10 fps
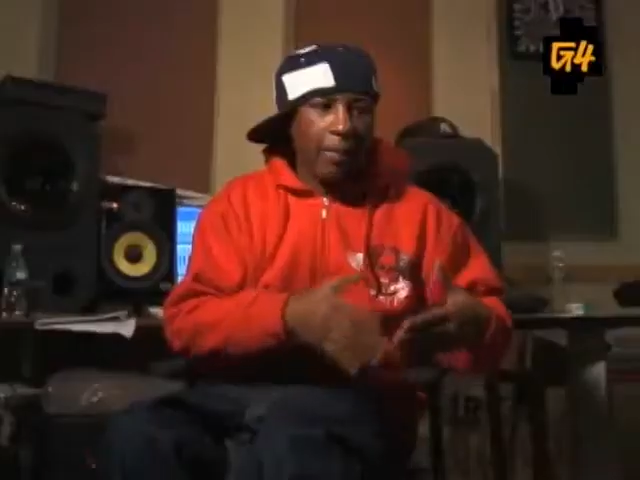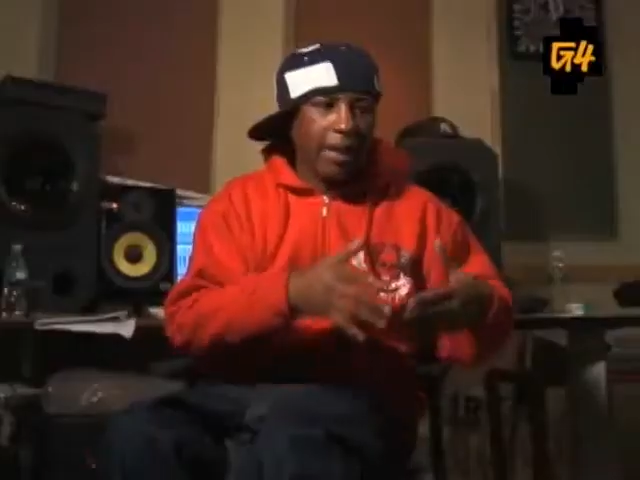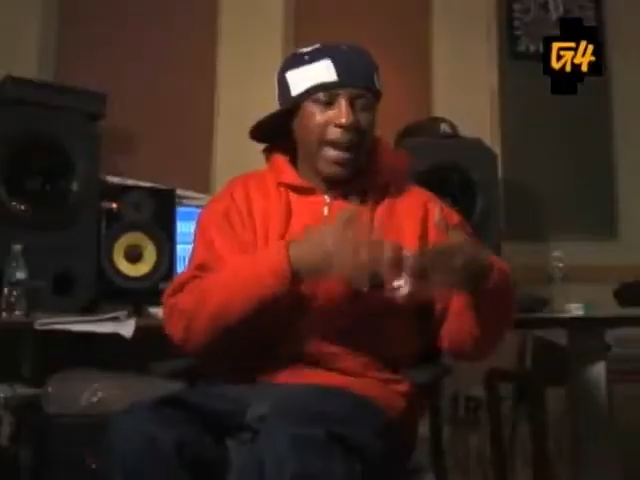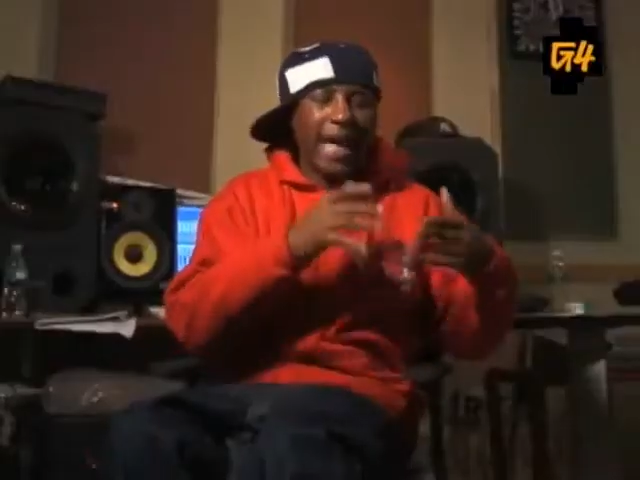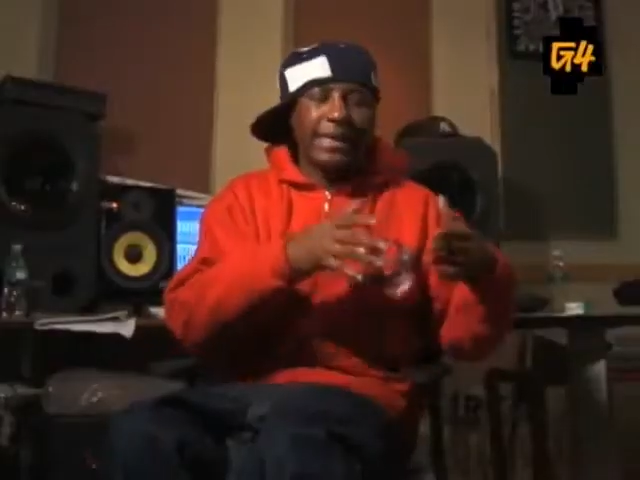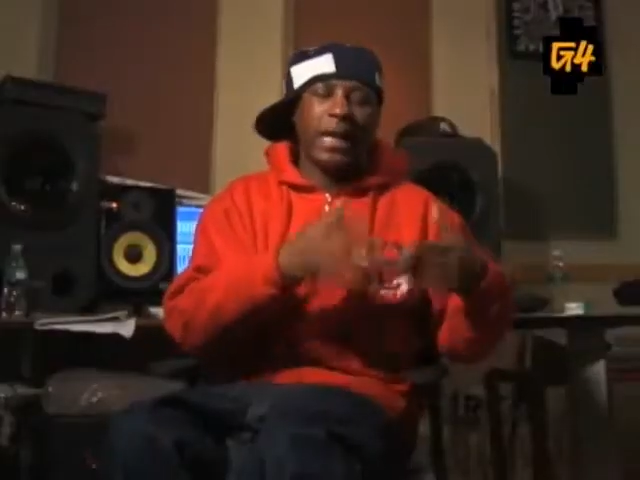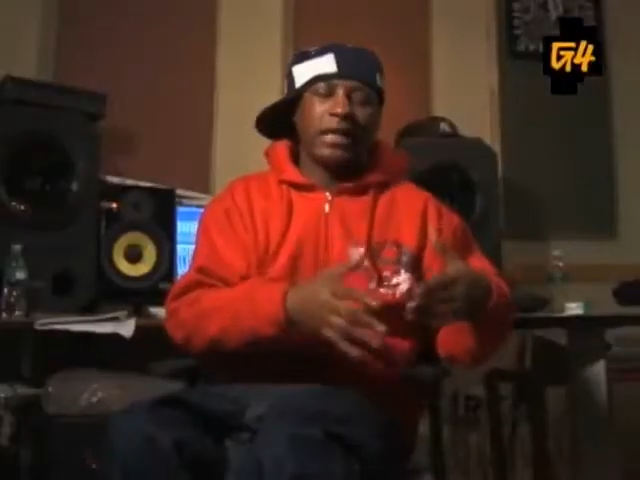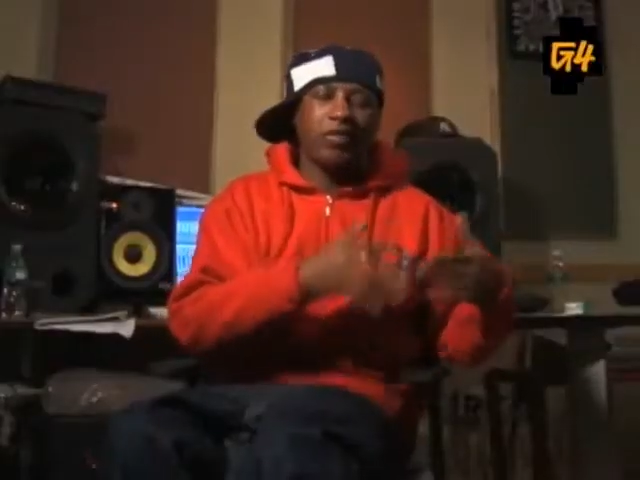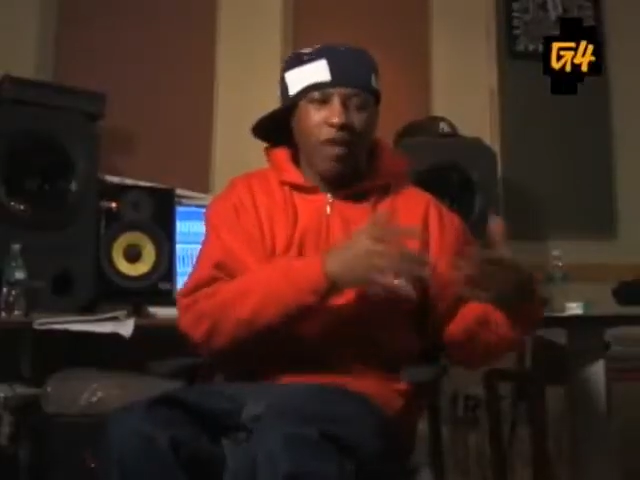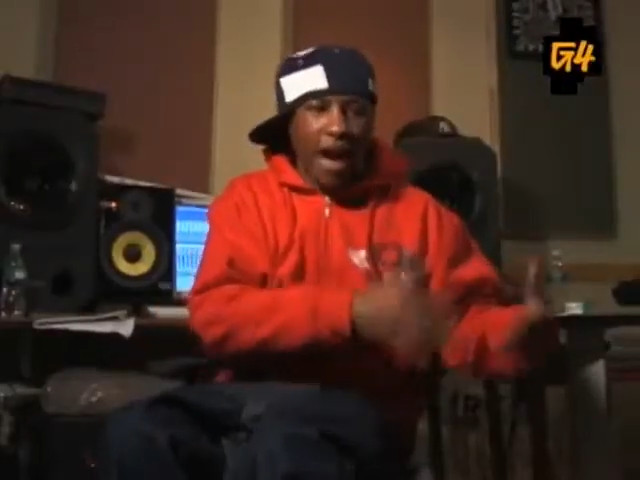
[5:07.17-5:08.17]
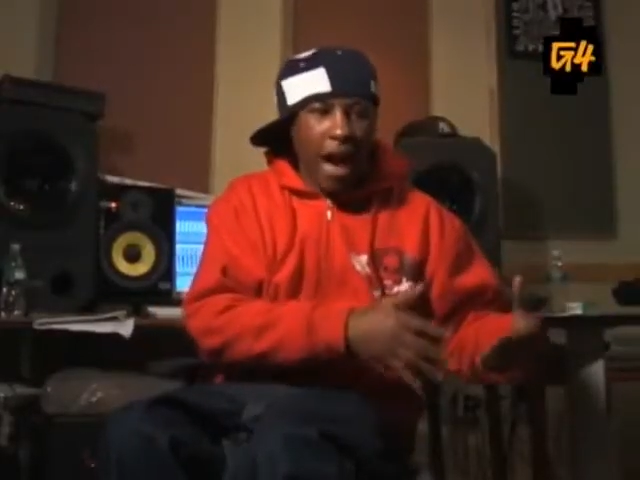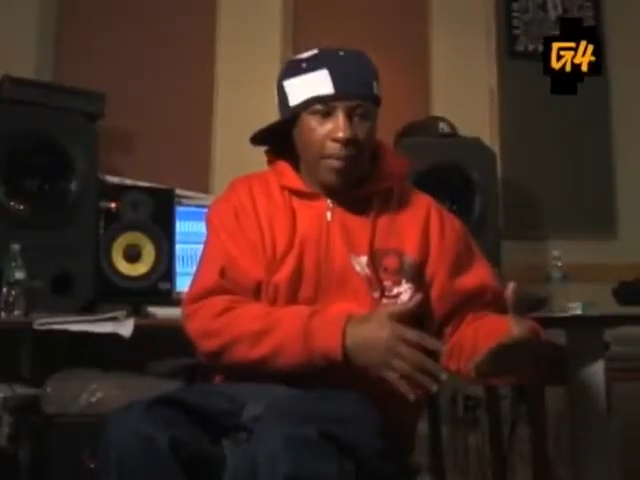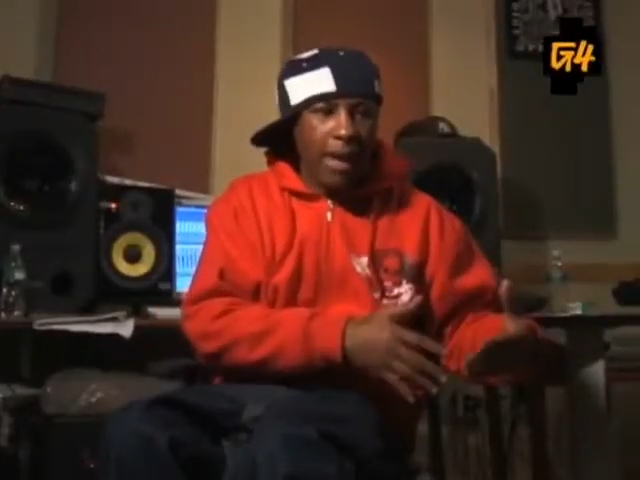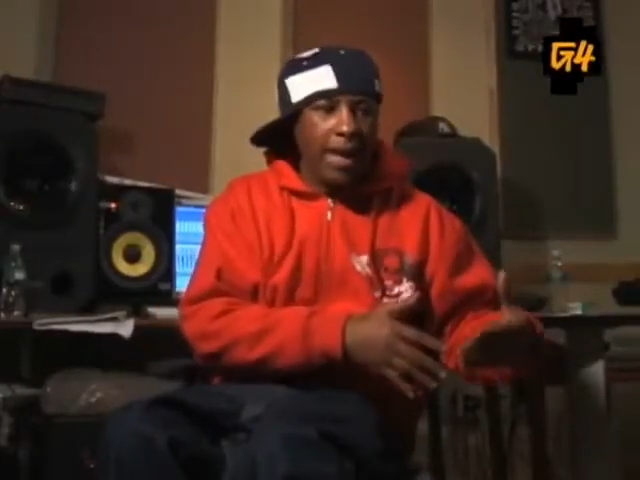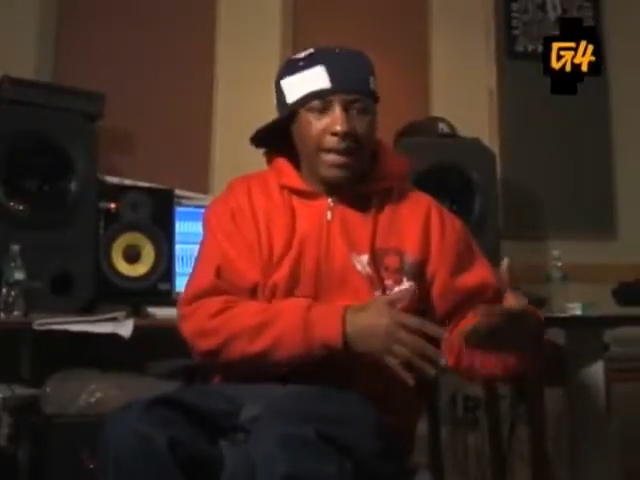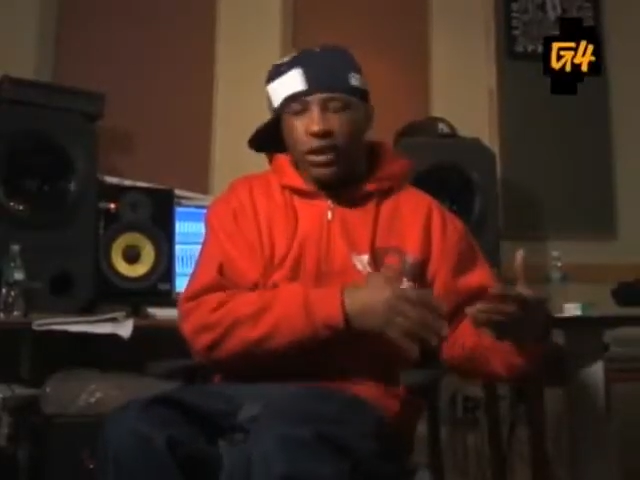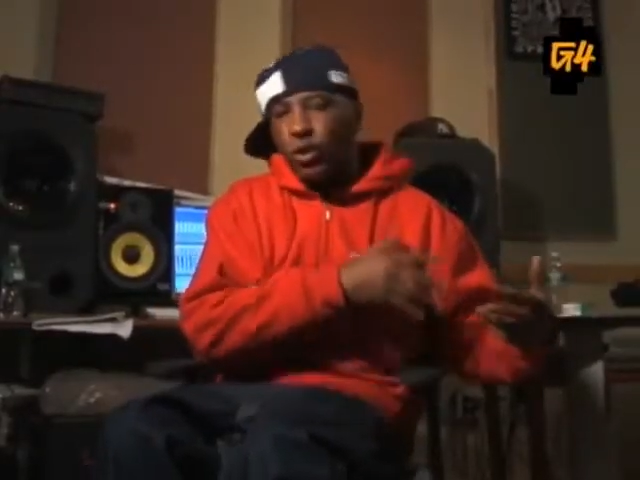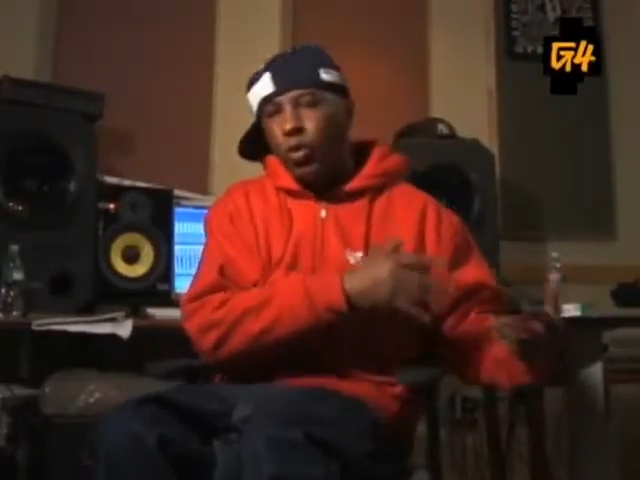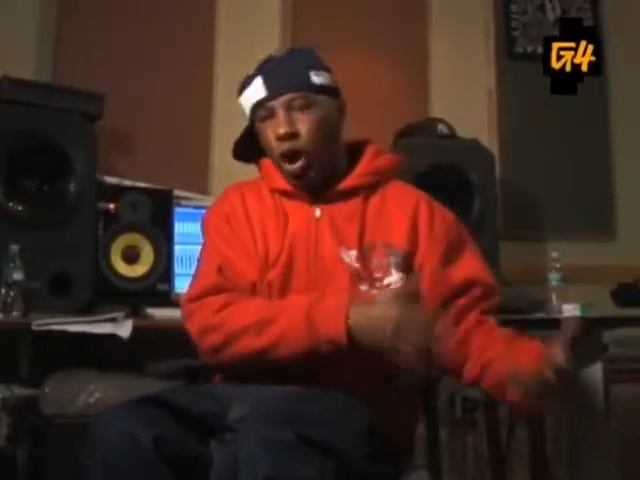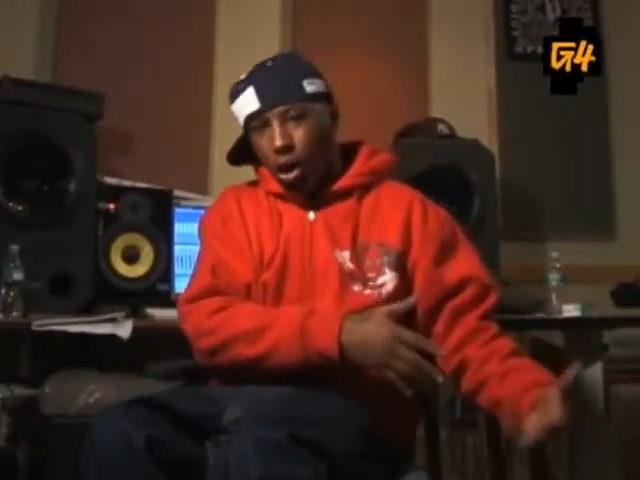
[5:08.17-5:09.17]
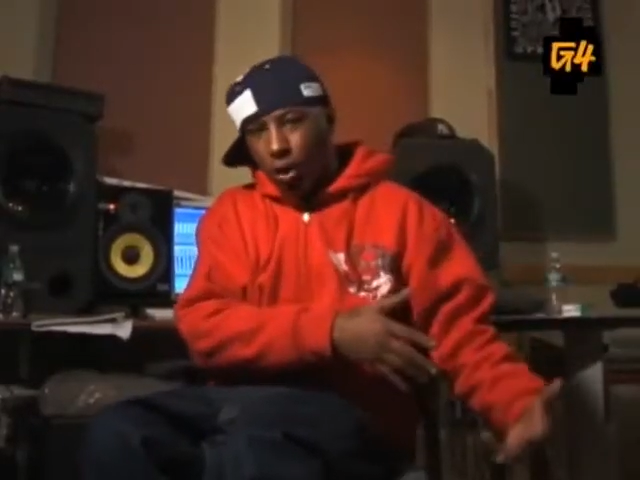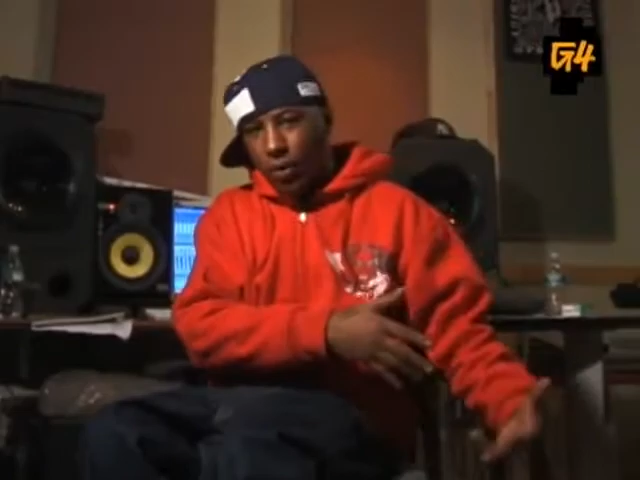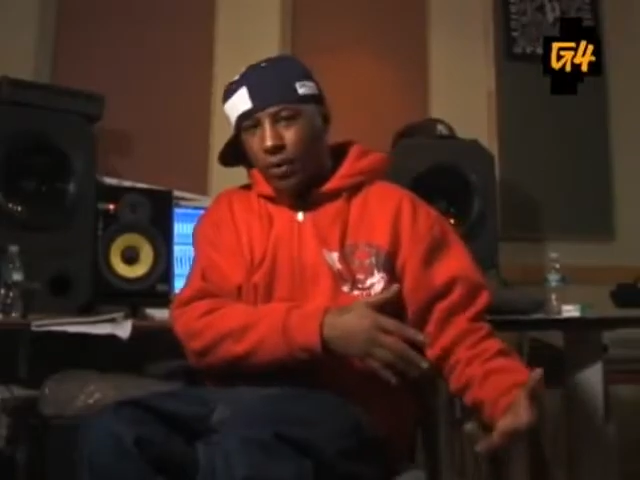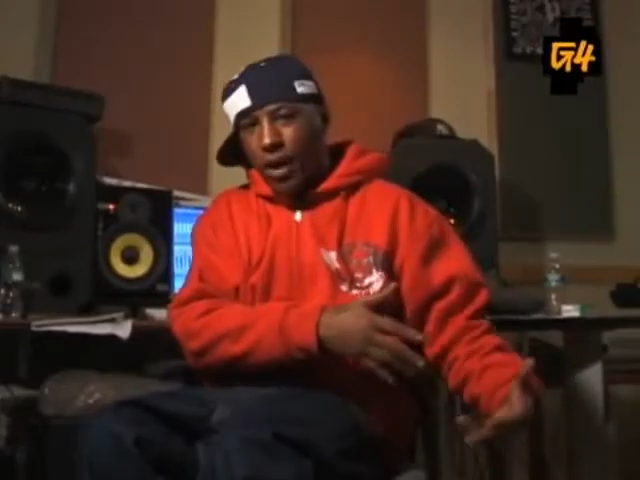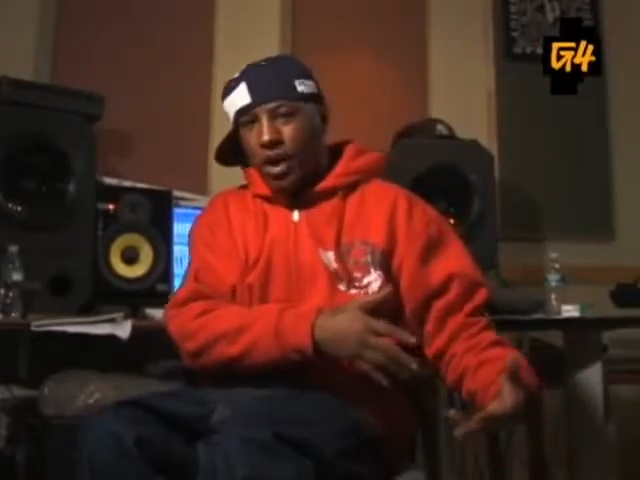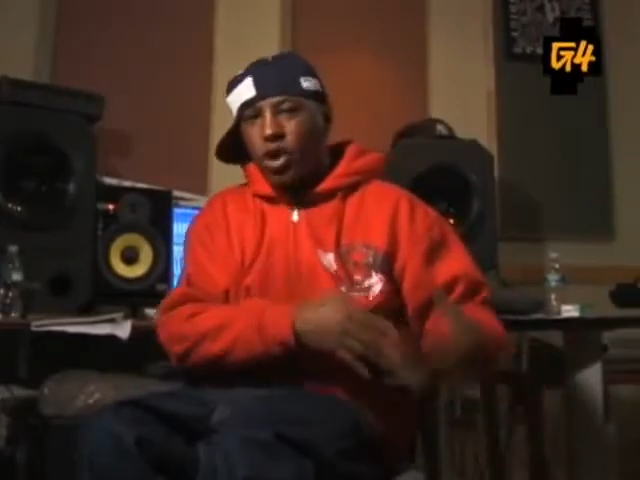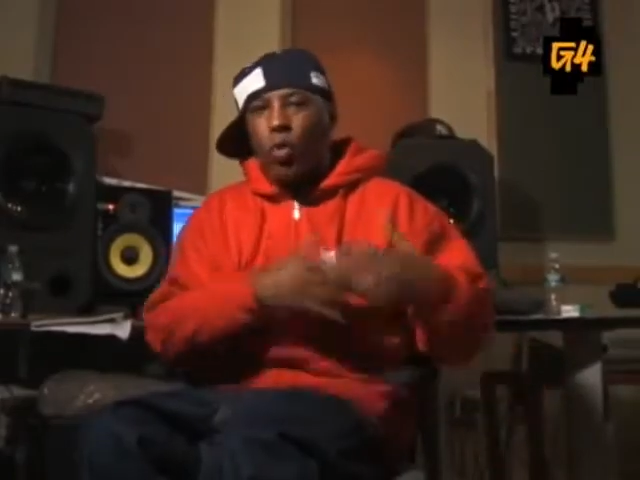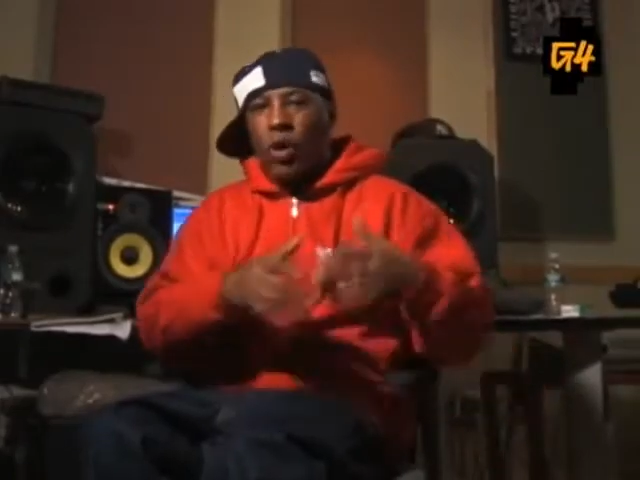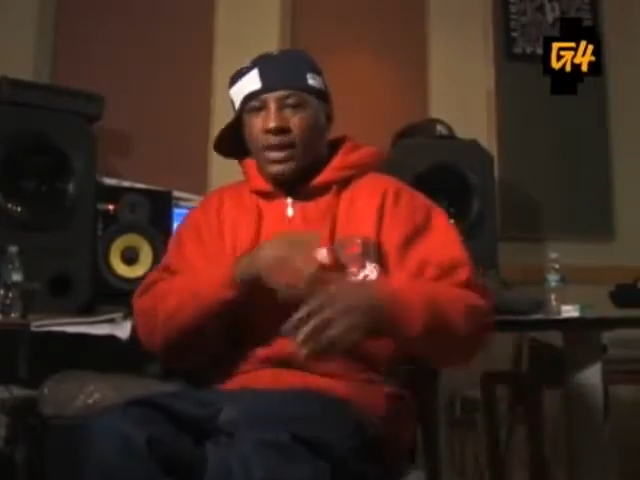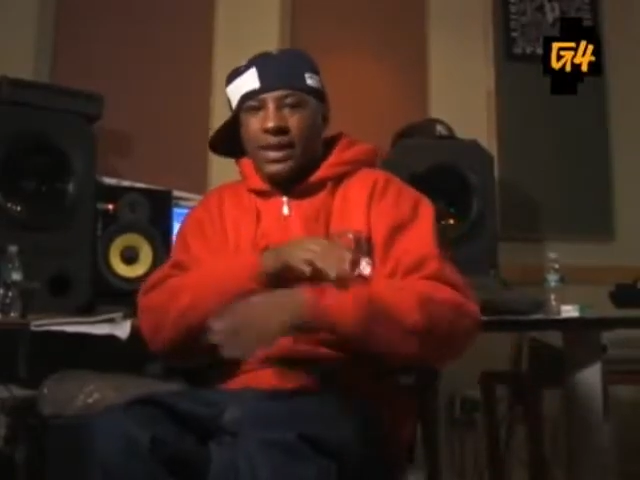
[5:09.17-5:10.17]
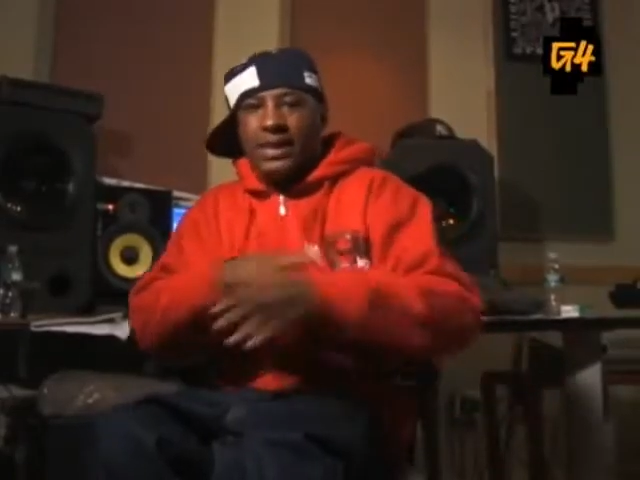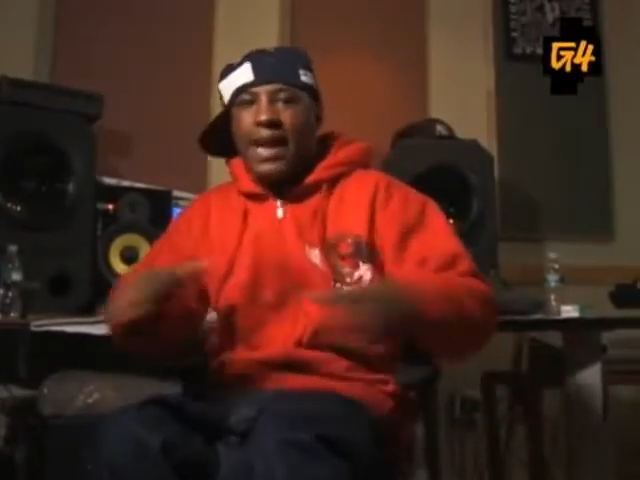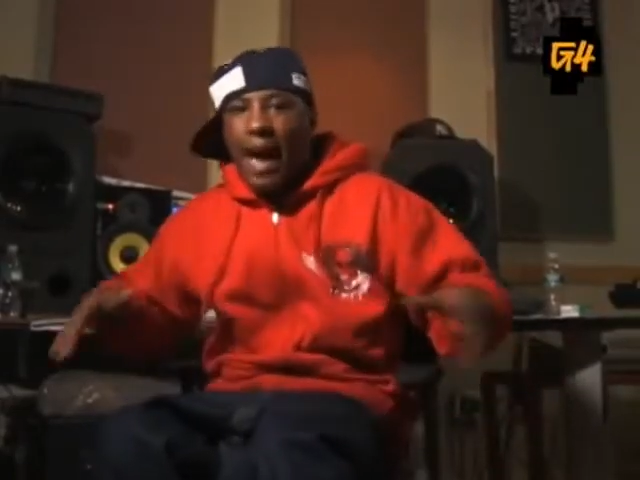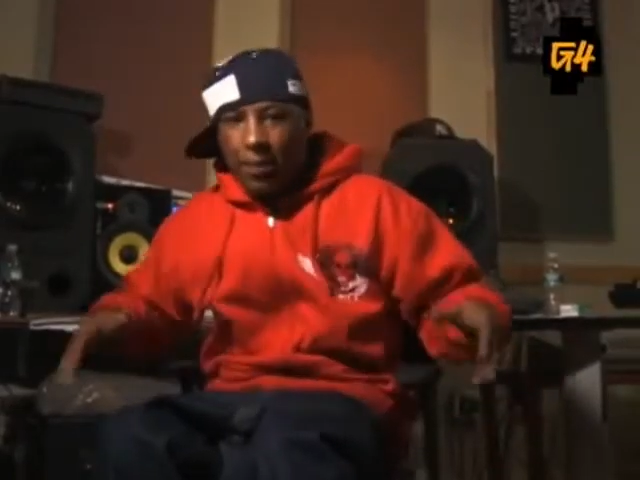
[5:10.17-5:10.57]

but the last LS rhyme that you heard, you wanted to top